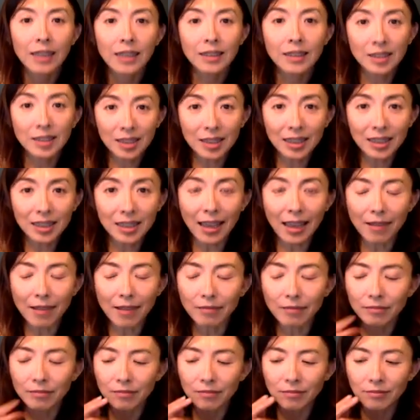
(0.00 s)

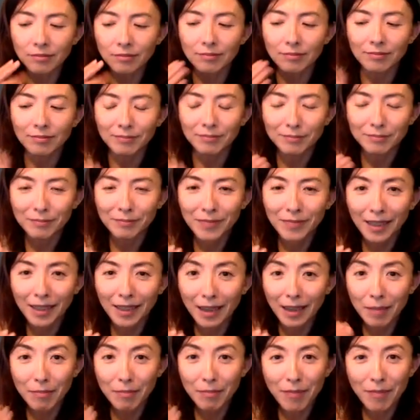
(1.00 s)
Qie,
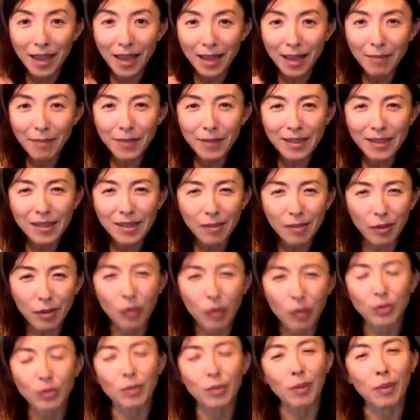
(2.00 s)
it may be
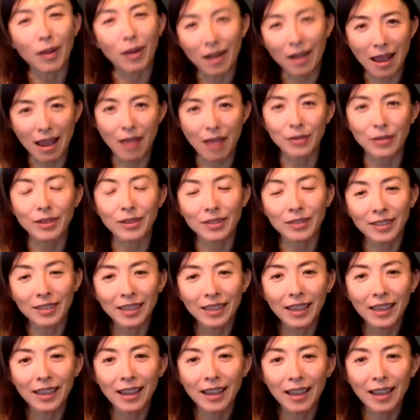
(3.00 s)
difficult to pronounce
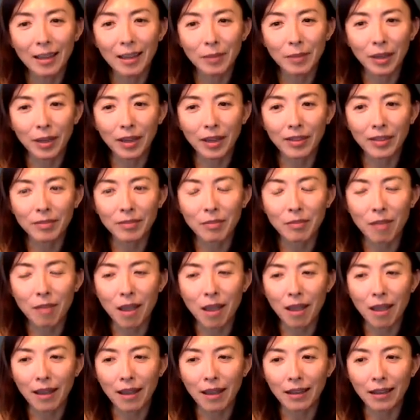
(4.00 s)
because
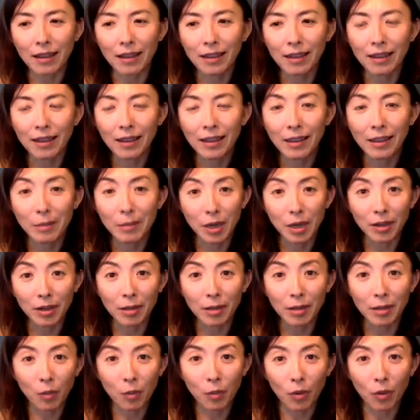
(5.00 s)
my
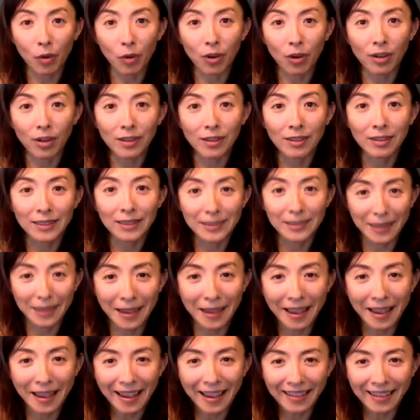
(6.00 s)
American-born
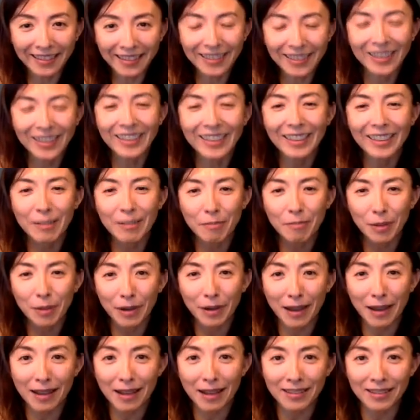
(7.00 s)
son couldn't
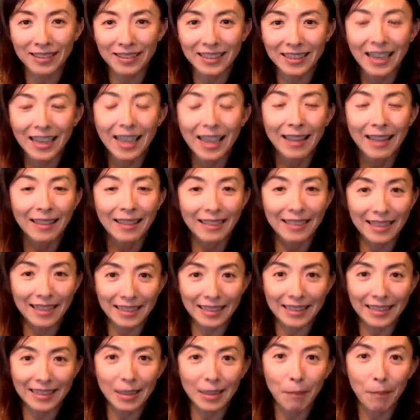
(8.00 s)
pronounce
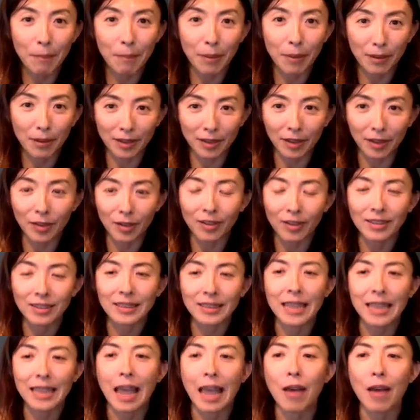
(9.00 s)
this particular
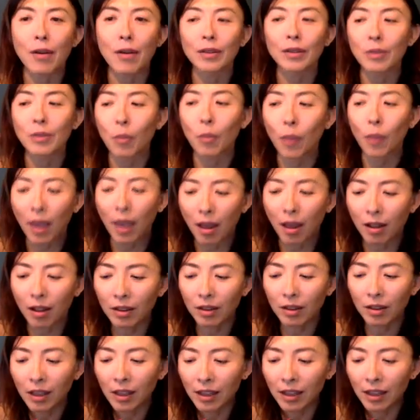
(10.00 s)
sound
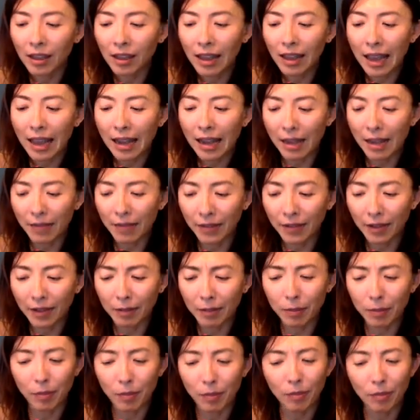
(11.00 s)
well. And I
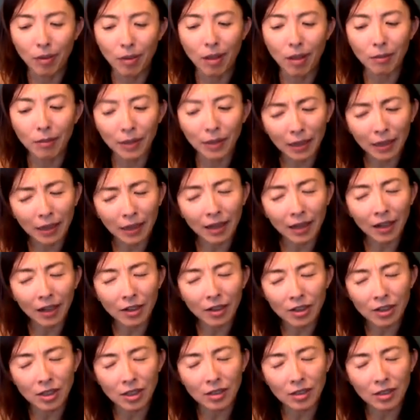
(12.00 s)
figure probably
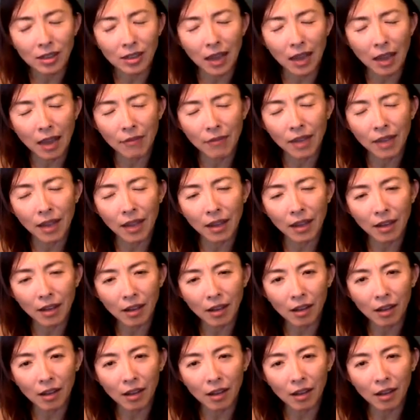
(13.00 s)
English doesn't have it.